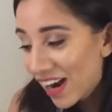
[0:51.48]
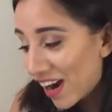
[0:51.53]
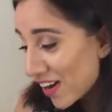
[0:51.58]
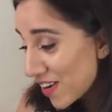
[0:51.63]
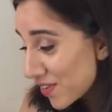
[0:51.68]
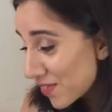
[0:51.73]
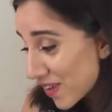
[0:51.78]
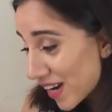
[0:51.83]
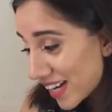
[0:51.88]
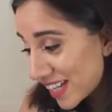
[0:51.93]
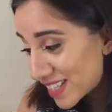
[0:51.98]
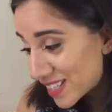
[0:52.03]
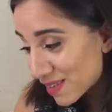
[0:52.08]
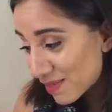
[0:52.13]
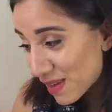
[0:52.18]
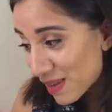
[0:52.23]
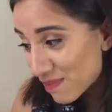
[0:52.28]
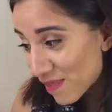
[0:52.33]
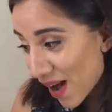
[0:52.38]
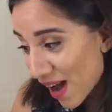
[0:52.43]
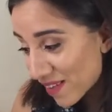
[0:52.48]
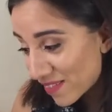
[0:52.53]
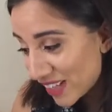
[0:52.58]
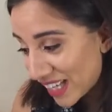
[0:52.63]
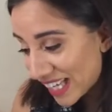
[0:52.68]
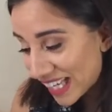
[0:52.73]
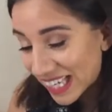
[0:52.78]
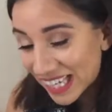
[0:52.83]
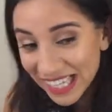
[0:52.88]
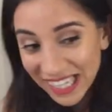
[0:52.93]
Are you ready to meet
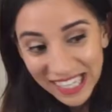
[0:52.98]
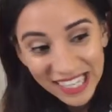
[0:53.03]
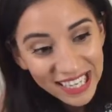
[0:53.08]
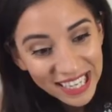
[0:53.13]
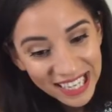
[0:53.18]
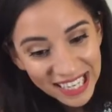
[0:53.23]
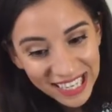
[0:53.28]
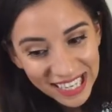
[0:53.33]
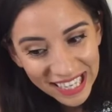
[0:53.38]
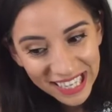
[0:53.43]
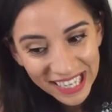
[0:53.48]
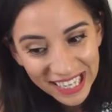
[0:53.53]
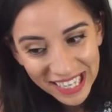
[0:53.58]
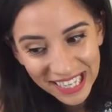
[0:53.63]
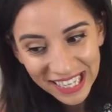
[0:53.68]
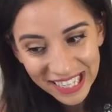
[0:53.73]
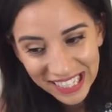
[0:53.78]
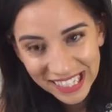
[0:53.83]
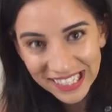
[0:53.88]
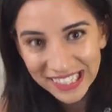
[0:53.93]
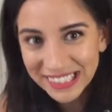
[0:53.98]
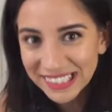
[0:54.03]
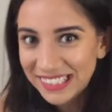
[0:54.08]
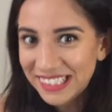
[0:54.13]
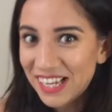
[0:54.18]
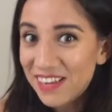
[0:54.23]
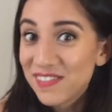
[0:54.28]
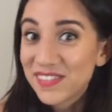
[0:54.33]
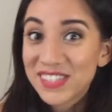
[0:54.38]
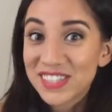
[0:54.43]
mommy?
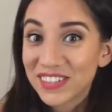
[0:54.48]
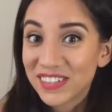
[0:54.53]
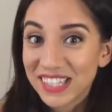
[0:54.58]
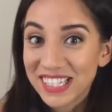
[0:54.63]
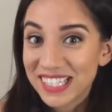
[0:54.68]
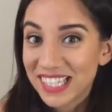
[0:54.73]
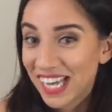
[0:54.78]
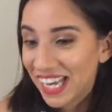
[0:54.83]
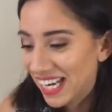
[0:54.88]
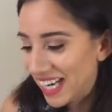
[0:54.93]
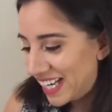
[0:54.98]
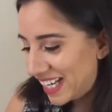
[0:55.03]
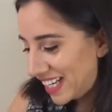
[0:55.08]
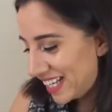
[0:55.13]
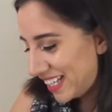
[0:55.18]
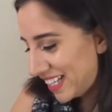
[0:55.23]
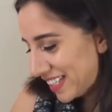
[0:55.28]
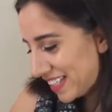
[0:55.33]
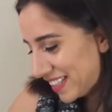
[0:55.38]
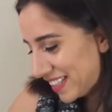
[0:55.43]
I'm so excited.